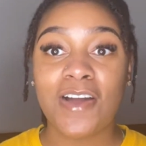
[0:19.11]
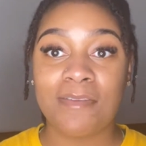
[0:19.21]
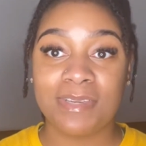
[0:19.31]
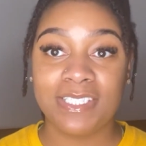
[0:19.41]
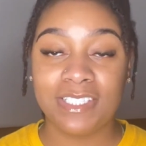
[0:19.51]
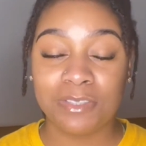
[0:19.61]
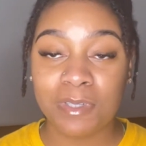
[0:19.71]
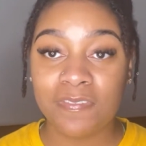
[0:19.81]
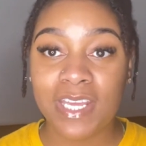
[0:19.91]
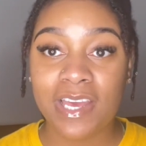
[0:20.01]
I've been dealing
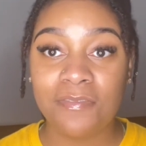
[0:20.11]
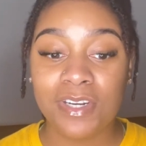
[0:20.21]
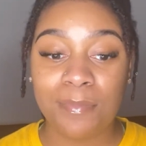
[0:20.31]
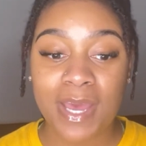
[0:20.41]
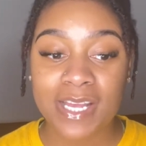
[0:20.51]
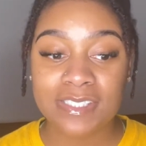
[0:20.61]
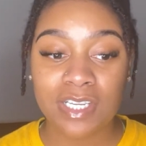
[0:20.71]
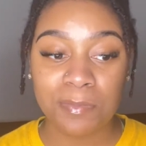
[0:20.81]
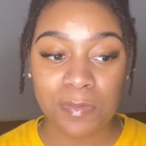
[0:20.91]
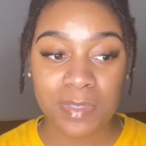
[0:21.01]
with that for the past
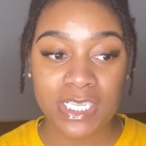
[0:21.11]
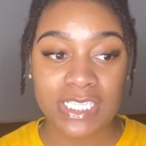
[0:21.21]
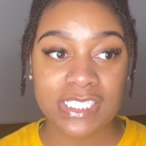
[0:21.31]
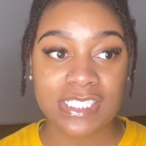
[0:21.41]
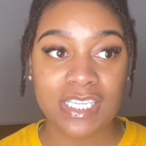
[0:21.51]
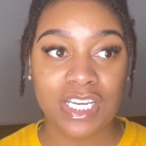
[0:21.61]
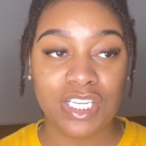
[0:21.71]
couple months.